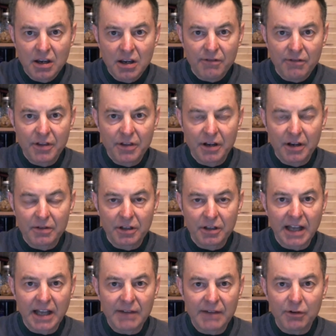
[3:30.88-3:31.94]
the
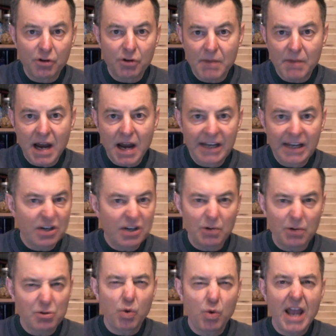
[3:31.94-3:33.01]
level for my age, I
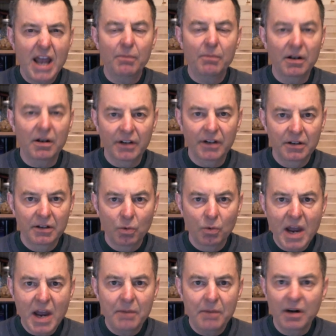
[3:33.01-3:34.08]
was way above it.
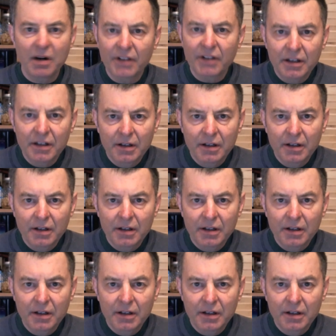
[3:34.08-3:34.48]
Way above it.